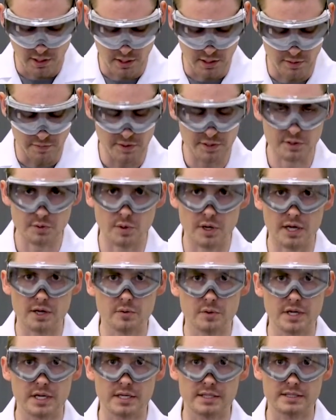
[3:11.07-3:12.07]
In this way,
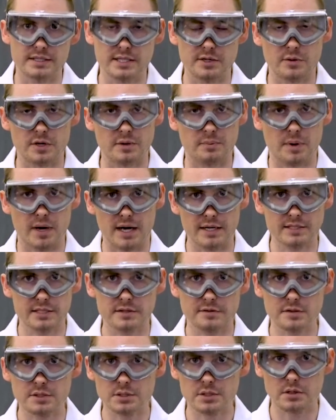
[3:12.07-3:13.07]
we can see what a
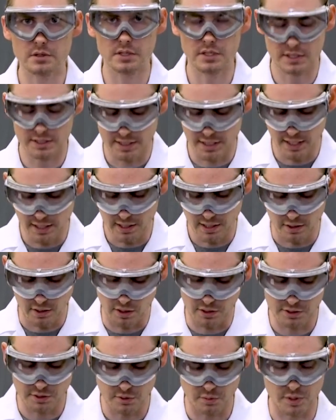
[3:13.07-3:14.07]
positive result looks like and
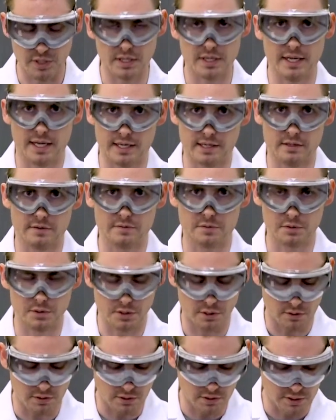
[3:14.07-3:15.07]
also what a negative
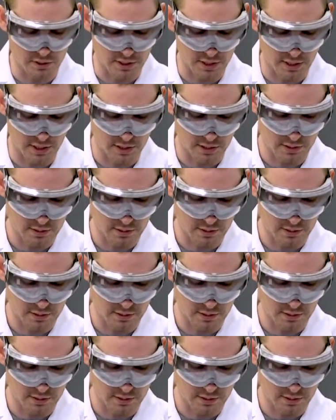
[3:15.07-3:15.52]
result looks like.